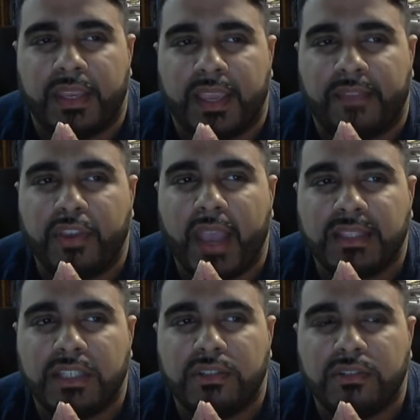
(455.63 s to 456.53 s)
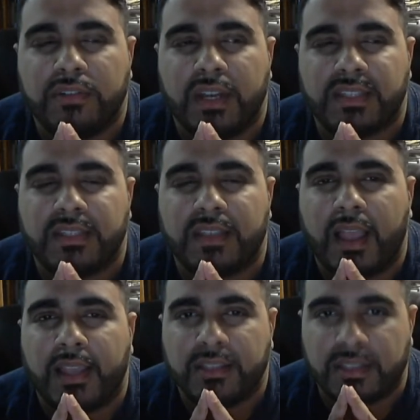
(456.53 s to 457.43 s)
if you had to
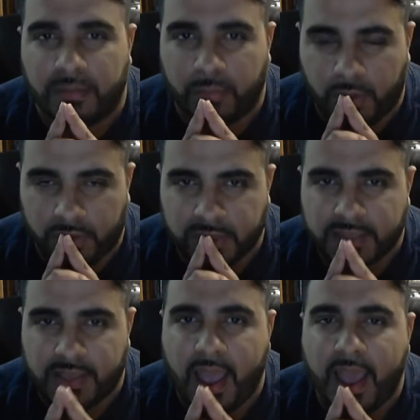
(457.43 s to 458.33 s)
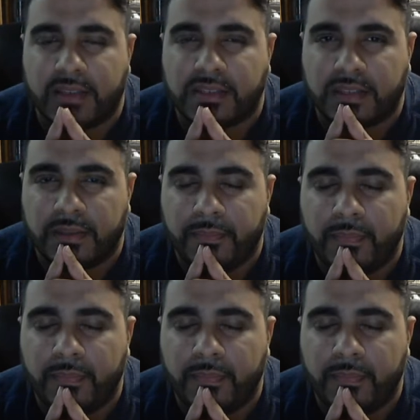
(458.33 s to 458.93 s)
assign someone a task